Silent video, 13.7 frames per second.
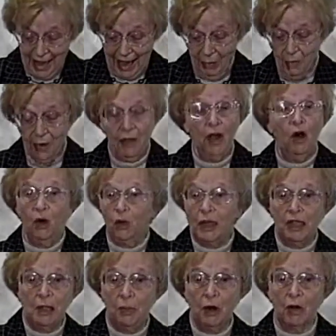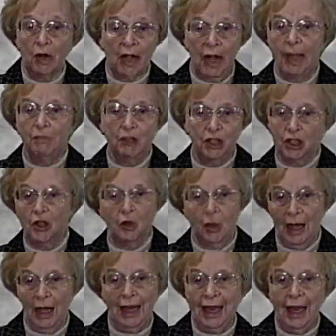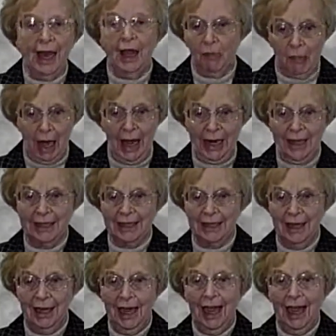And when the Holy Spirit comes to dwell in our bodies,